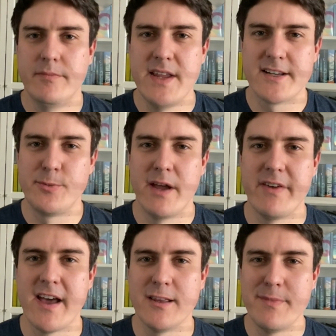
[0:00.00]
Next, we have
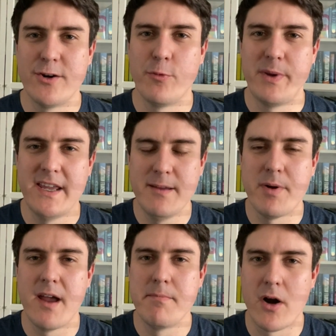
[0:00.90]
Lemnop
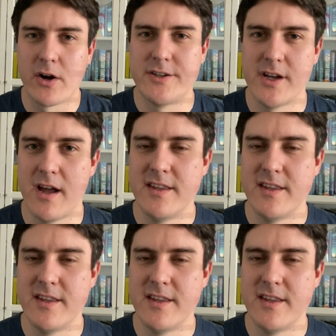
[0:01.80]
by Mark Dunn.